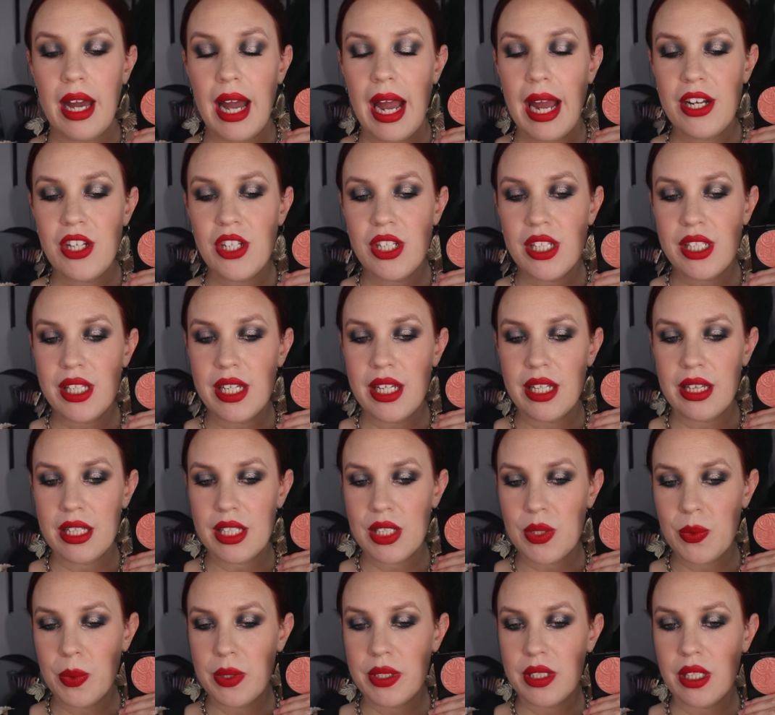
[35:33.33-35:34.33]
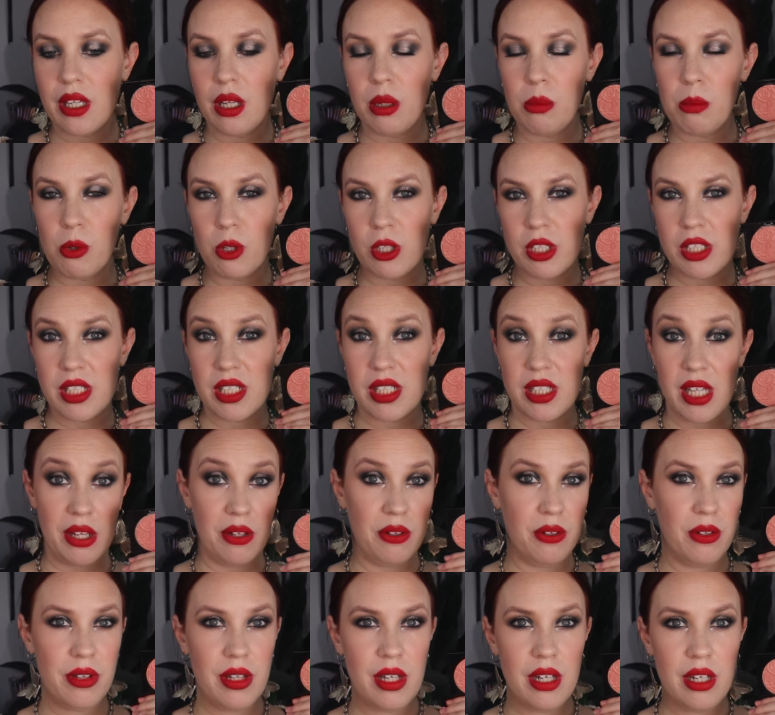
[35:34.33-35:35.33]
I just think this one's a little more
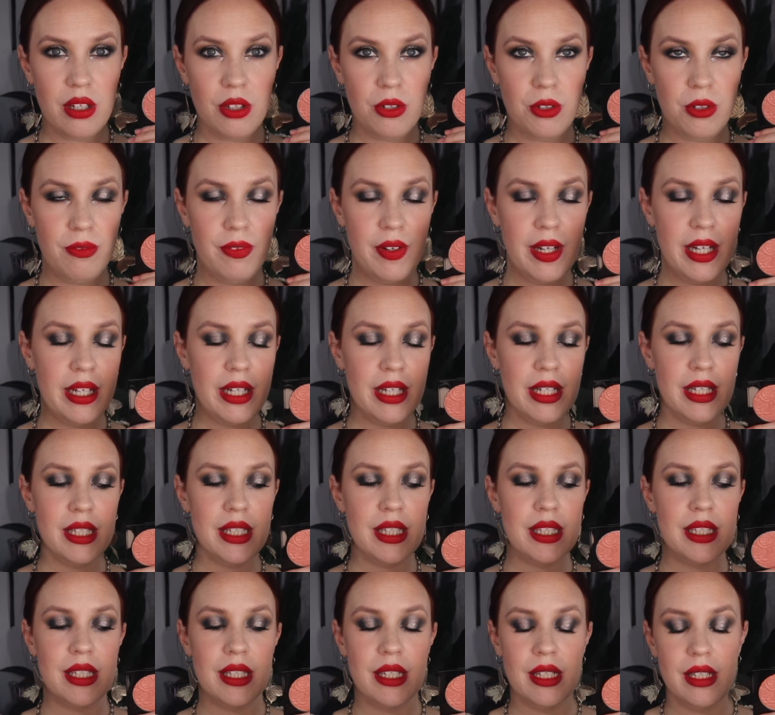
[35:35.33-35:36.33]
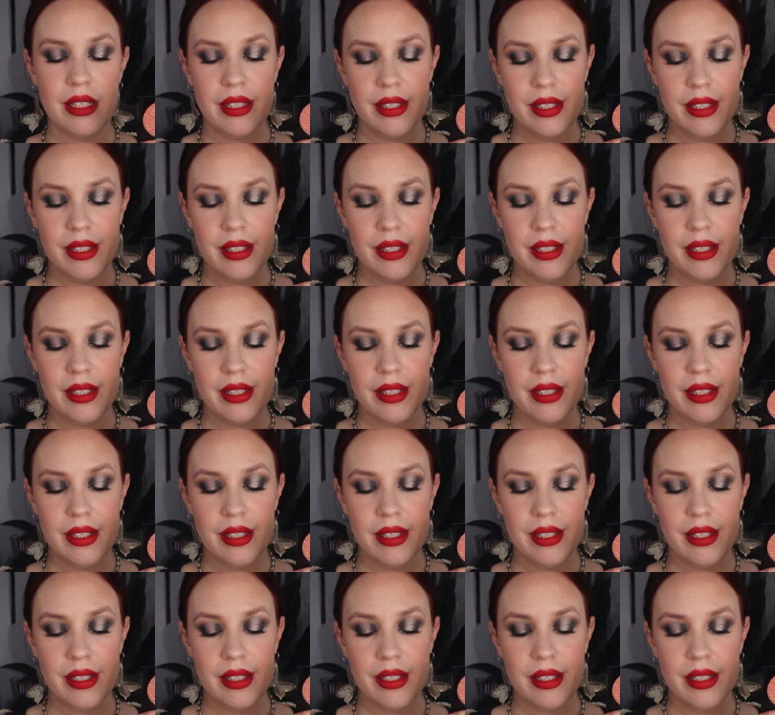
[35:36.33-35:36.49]
subtle than Nude Venus.